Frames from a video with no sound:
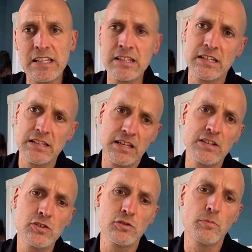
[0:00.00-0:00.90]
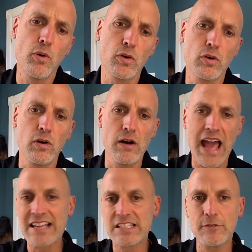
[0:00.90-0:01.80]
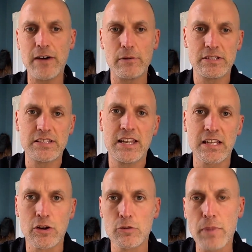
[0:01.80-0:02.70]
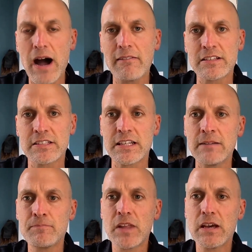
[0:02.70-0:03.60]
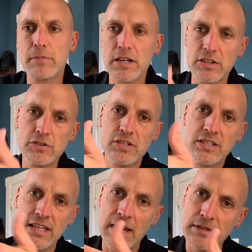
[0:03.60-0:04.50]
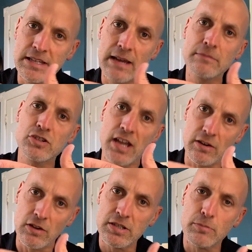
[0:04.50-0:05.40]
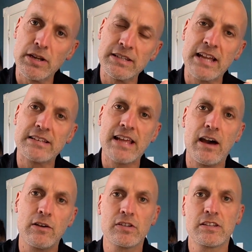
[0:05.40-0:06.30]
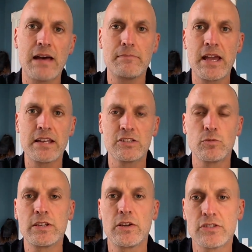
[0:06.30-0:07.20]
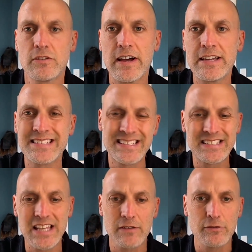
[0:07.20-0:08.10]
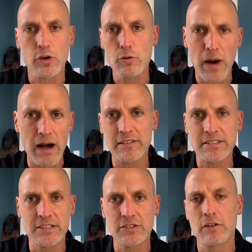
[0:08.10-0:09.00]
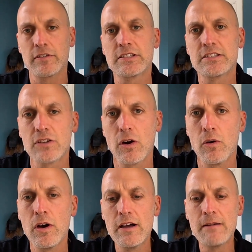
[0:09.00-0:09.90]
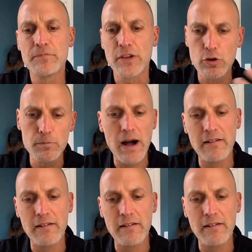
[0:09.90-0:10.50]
in the Intune portal as if I was setting a group policy, but it uses the MDM channel to bring that down to that managed Windows device instead of the group policy service. So the group